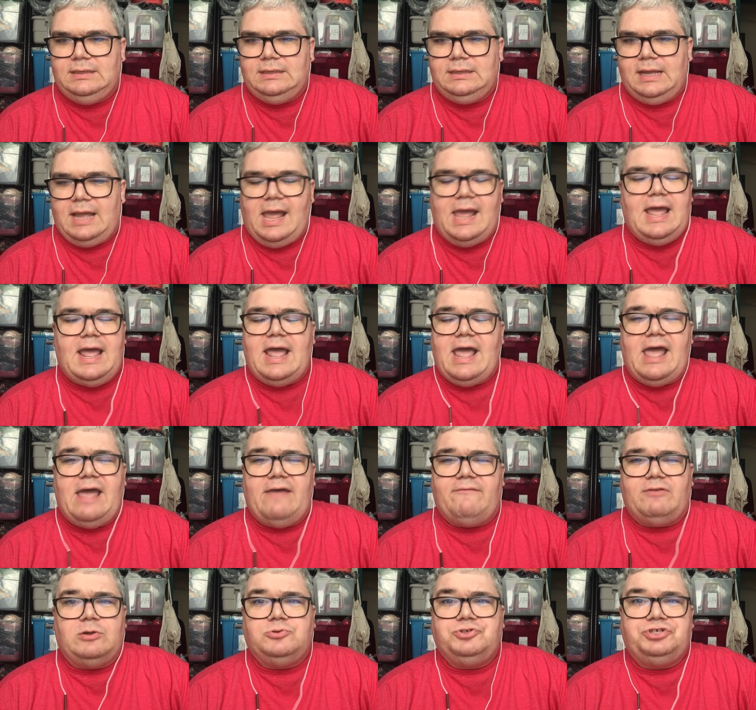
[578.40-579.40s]
I
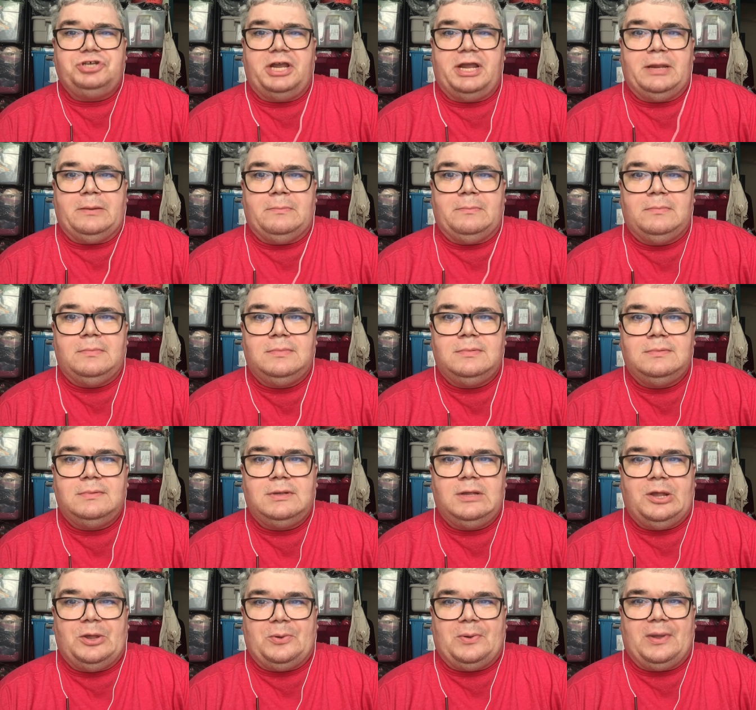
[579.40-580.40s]
have no shame.
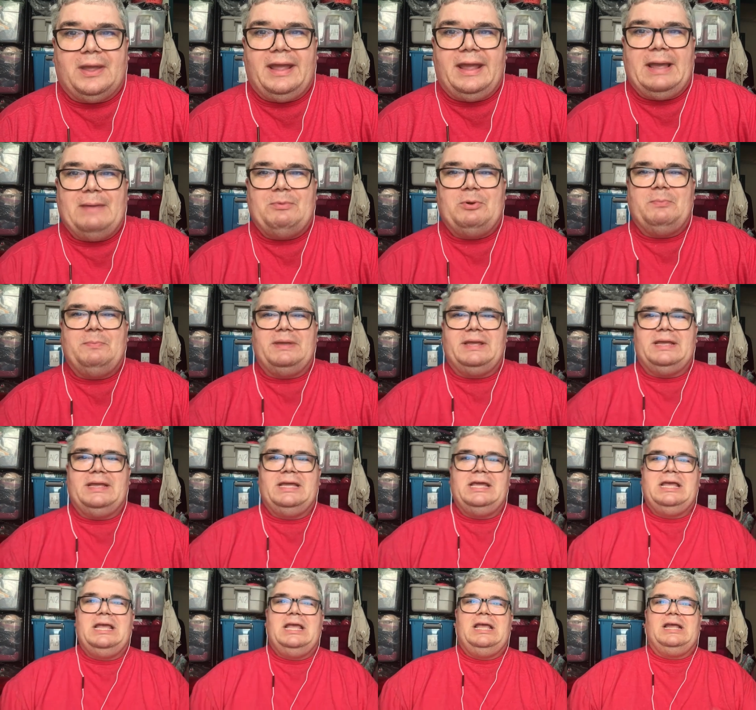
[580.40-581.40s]
Okay, I'm going to be
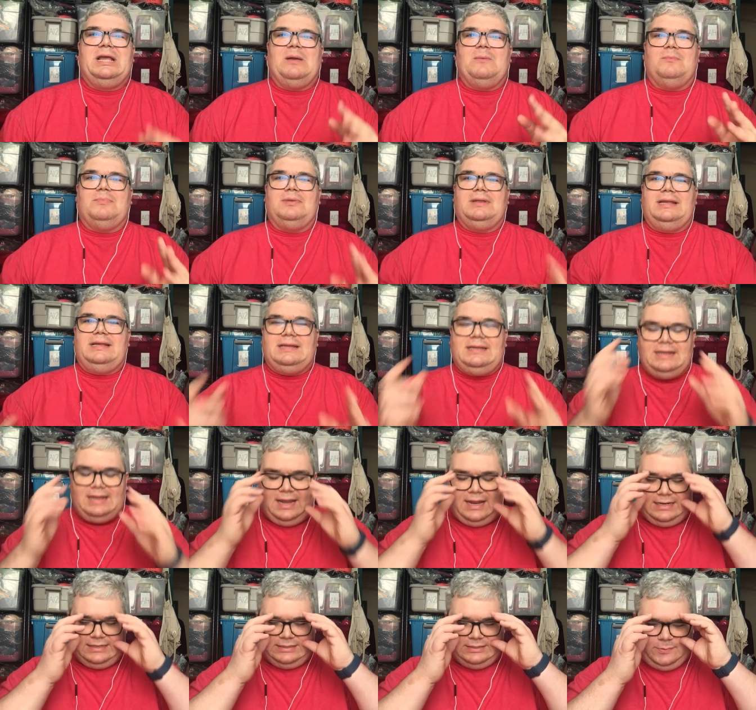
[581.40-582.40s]
completely
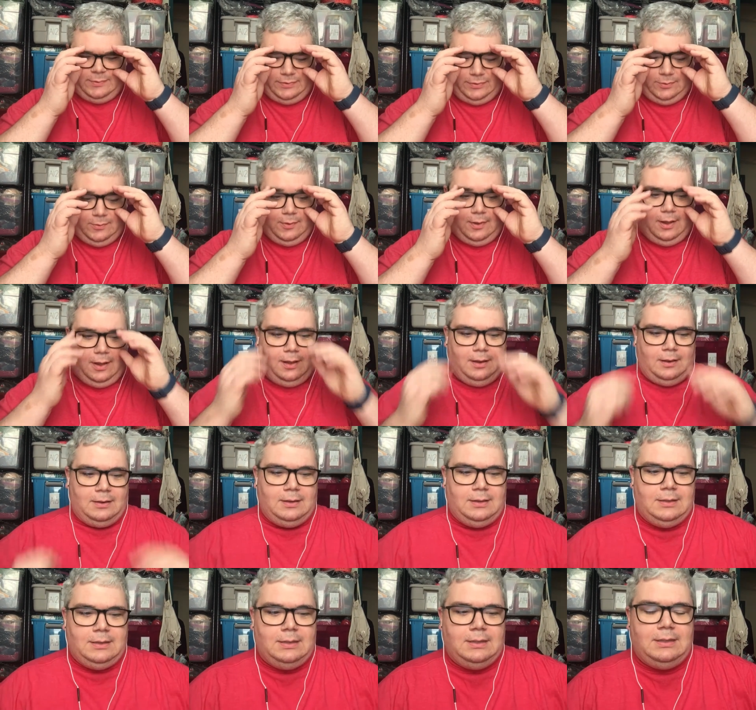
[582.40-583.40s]
honest with you all.
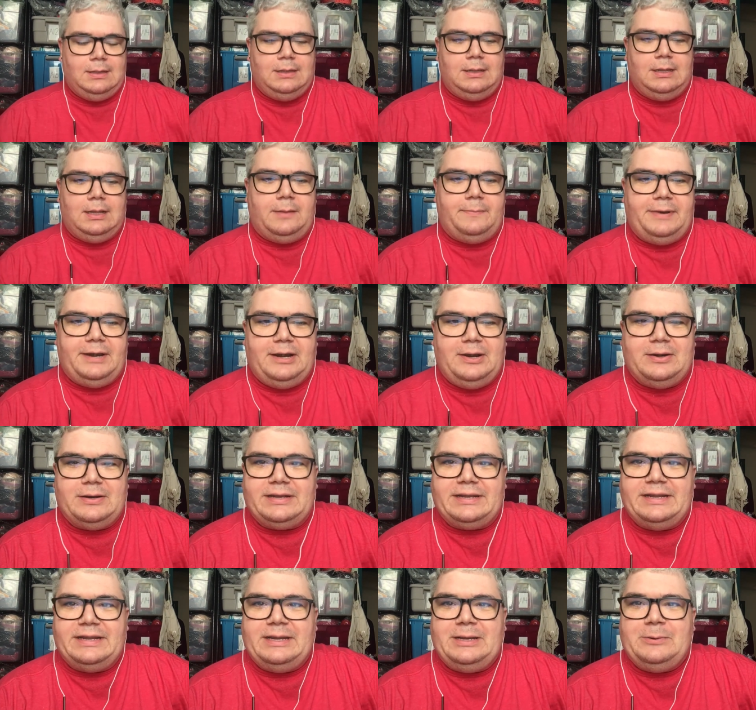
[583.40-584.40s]

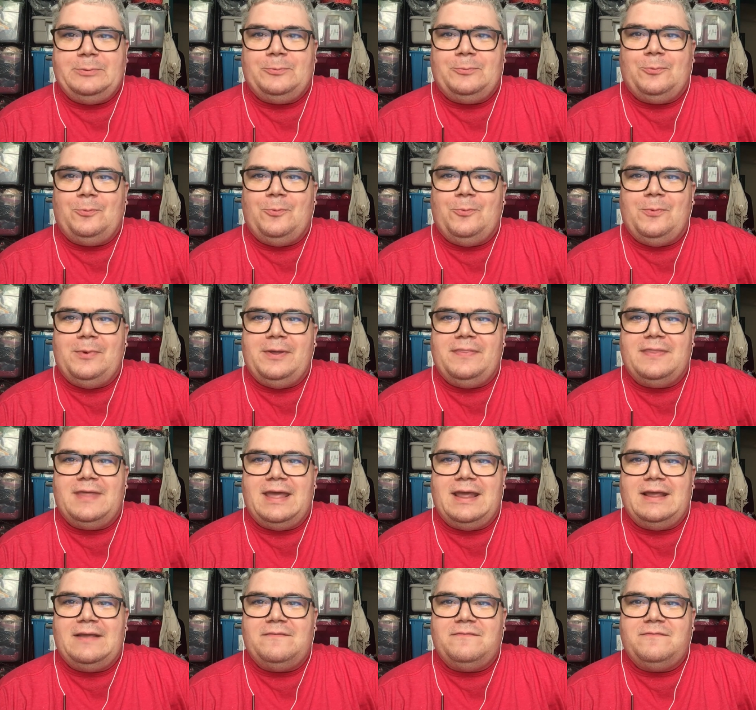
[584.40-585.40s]
Apparently, when
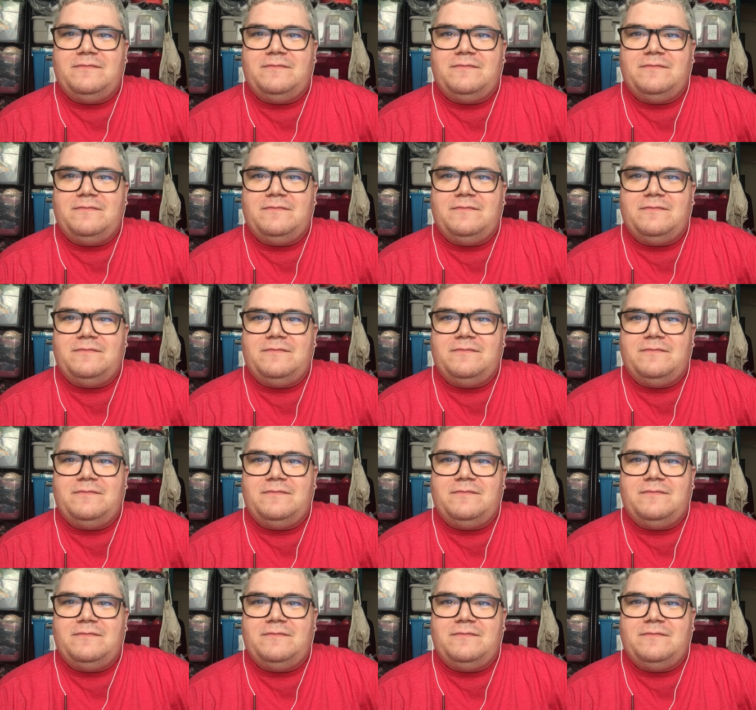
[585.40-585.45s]
they